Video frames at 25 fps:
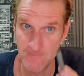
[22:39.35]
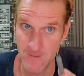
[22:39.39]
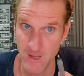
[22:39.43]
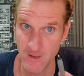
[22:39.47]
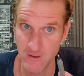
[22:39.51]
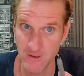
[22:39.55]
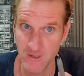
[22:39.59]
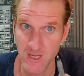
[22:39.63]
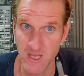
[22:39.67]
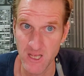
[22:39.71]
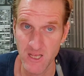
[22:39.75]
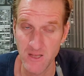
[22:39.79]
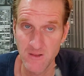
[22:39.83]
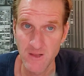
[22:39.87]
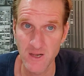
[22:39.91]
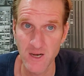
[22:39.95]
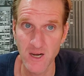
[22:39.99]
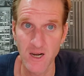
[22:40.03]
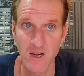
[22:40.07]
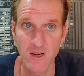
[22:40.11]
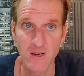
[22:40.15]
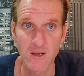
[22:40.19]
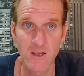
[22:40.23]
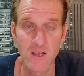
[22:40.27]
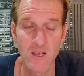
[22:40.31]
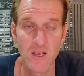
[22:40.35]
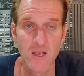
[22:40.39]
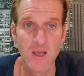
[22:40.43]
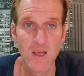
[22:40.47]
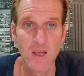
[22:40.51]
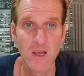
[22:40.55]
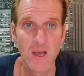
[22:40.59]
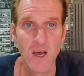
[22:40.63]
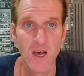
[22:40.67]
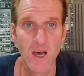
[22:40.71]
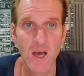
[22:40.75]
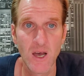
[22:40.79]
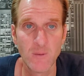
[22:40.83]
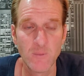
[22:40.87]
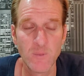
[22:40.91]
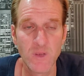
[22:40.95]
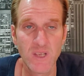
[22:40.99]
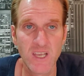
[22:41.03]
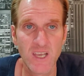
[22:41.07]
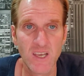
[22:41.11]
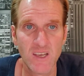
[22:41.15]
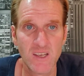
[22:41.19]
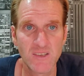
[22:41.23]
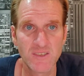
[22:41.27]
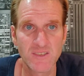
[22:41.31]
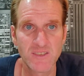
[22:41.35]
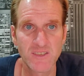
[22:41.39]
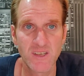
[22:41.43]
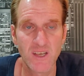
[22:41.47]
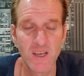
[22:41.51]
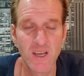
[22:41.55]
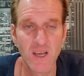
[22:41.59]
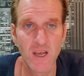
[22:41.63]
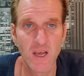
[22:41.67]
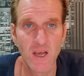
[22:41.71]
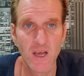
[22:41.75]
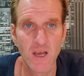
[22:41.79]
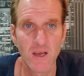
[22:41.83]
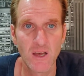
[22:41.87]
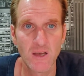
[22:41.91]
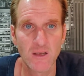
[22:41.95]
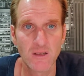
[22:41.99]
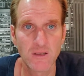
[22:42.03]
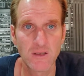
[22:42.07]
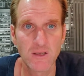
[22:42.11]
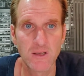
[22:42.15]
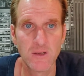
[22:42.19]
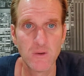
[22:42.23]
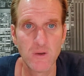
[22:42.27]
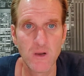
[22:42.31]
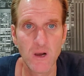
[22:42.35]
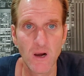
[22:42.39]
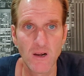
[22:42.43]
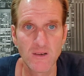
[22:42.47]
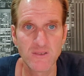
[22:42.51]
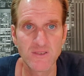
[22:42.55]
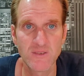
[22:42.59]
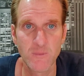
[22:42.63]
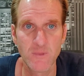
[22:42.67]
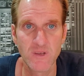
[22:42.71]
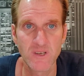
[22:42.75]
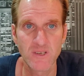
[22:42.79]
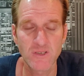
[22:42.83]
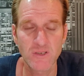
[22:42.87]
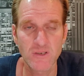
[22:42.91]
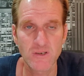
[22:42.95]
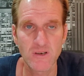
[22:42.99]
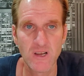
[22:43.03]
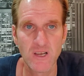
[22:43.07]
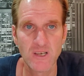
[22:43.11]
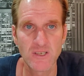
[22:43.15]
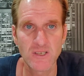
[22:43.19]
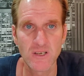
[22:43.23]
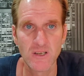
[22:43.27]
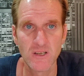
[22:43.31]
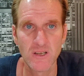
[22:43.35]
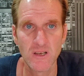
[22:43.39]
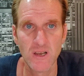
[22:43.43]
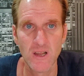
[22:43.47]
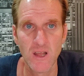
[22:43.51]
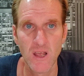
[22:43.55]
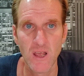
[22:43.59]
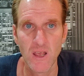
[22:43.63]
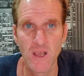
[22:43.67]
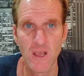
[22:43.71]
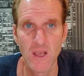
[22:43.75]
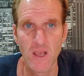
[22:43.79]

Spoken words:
Another key there, because Q Cards Administration